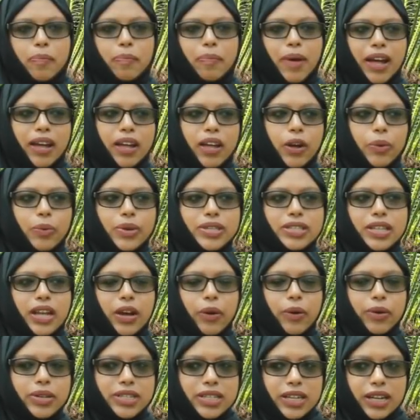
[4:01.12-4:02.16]
Banker
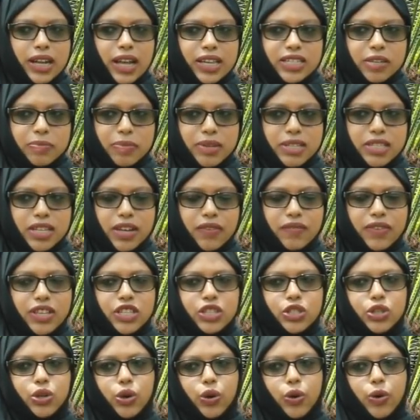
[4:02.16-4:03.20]
I was a customer
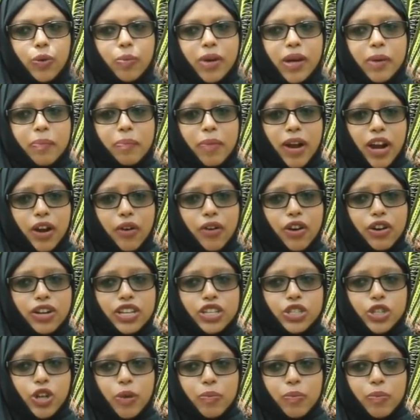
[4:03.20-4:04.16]
service, so my background is